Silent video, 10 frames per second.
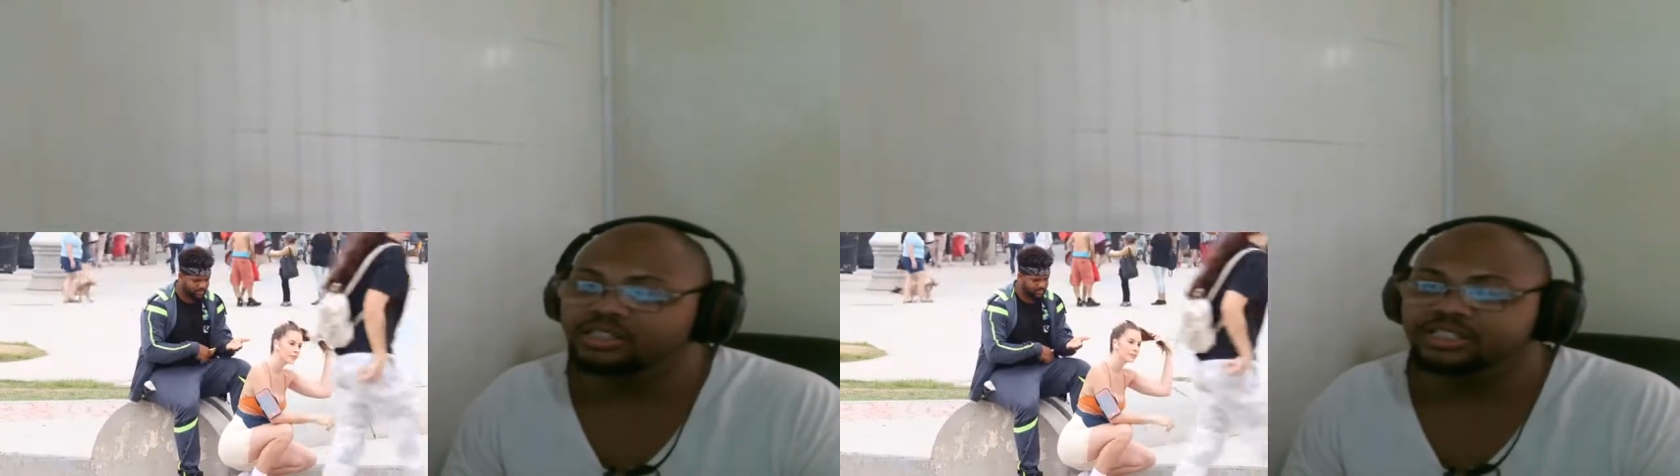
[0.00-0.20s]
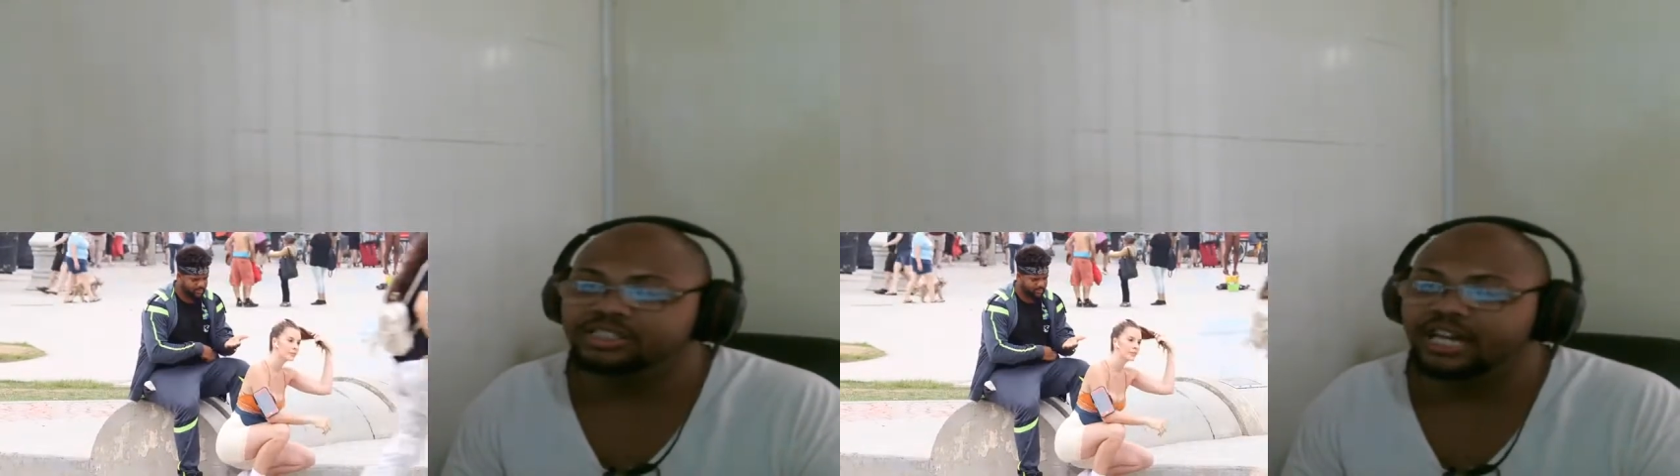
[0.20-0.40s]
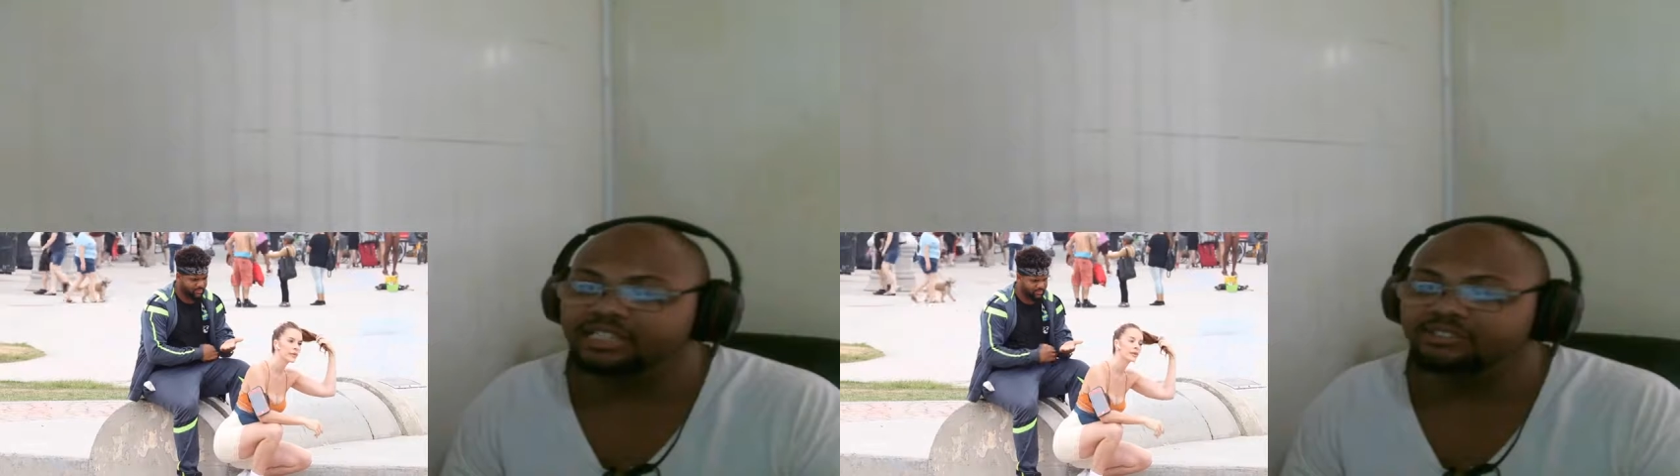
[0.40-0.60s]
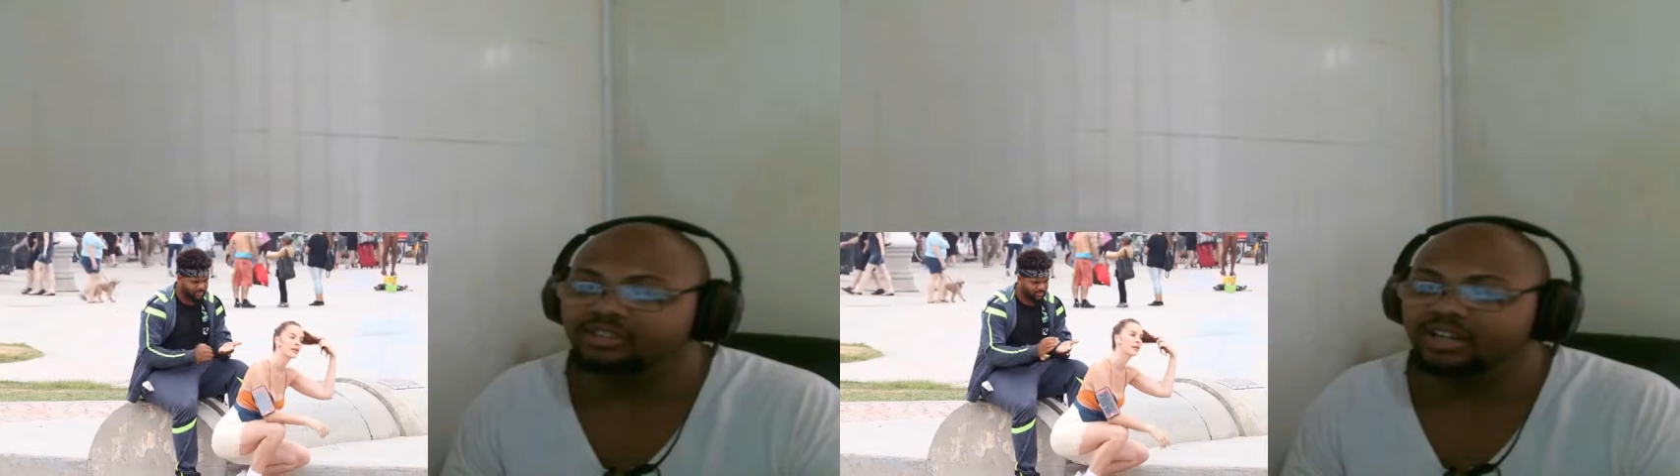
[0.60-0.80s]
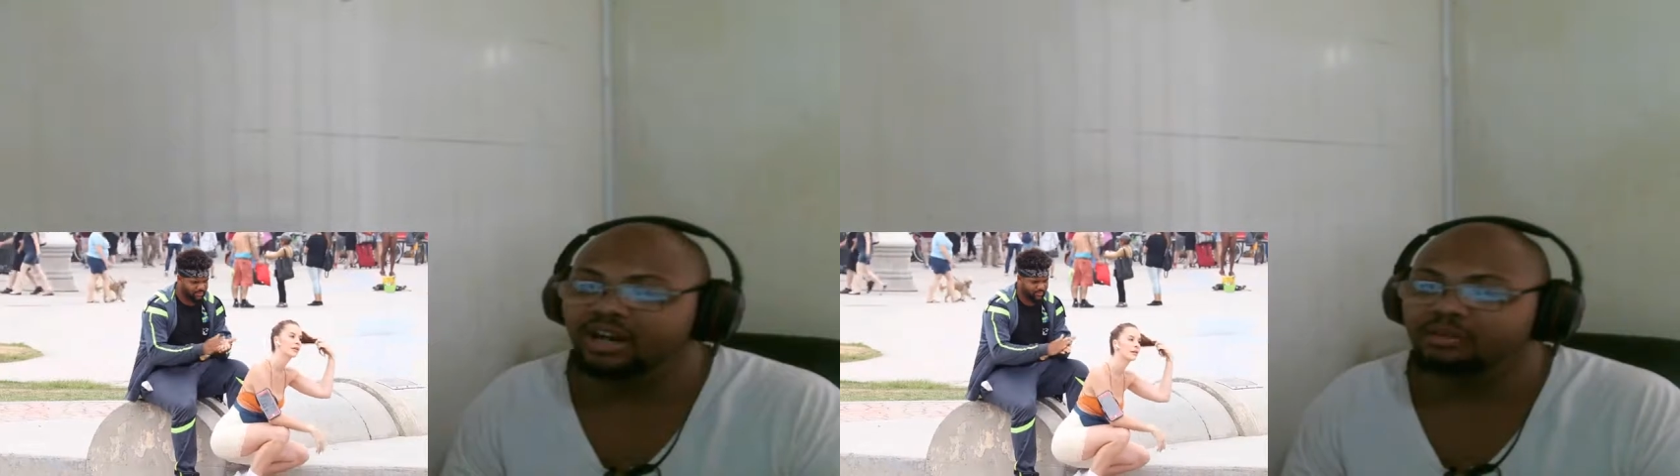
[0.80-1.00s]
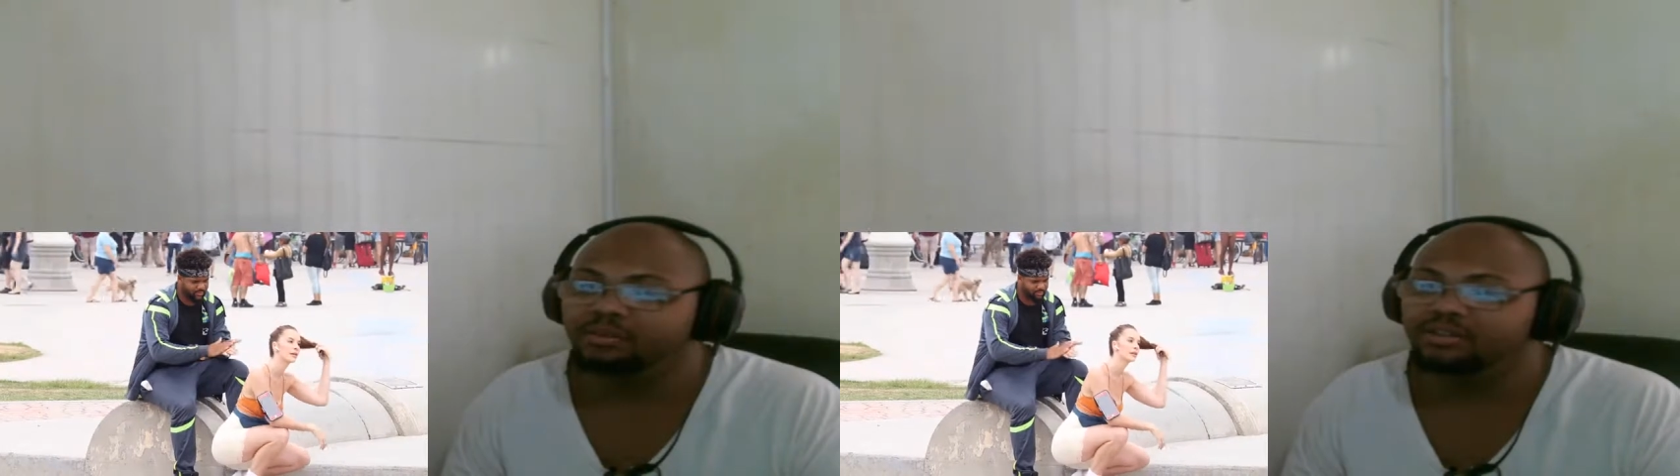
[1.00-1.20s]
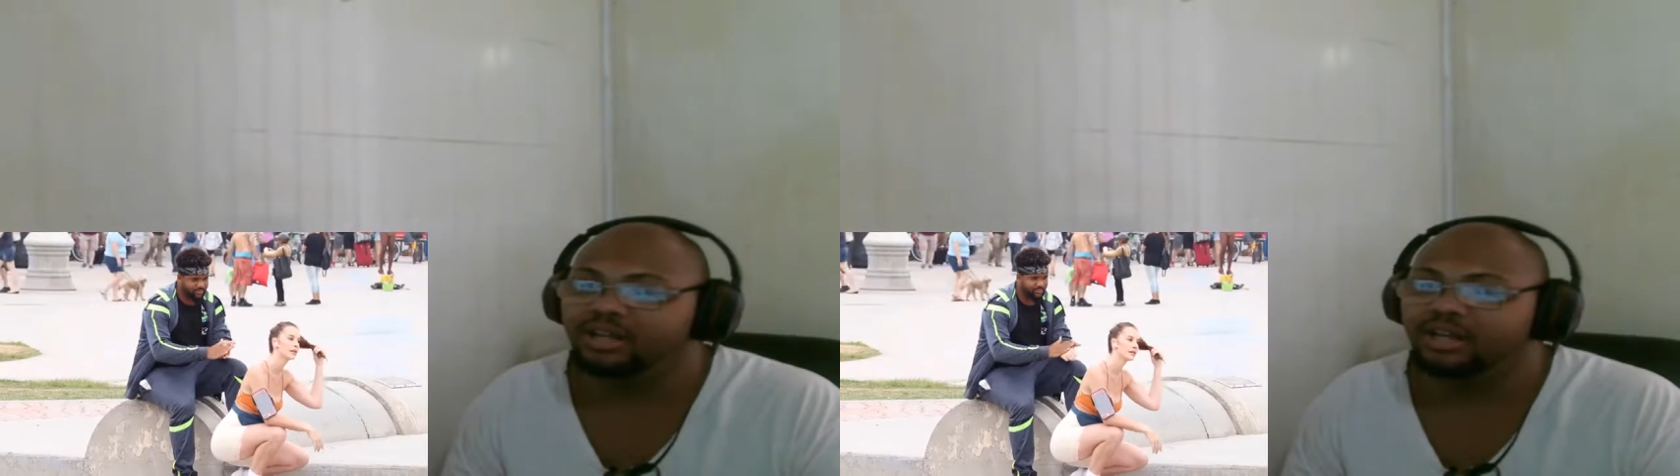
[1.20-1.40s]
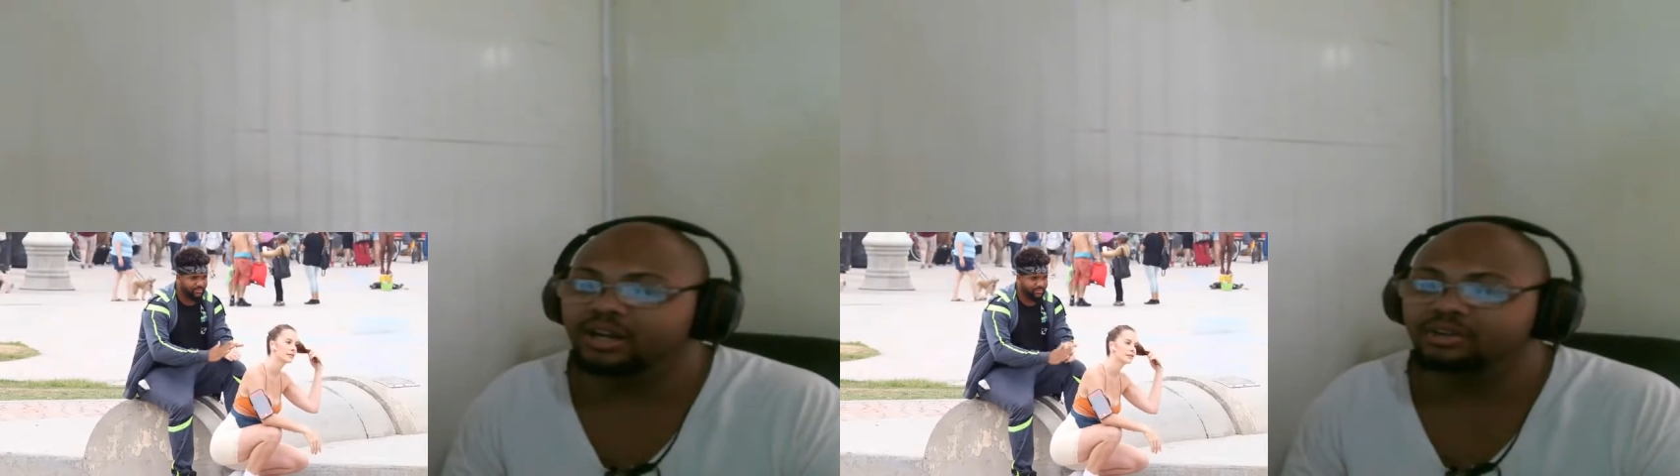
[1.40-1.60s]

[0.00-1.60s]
She just asked for your help, and you like,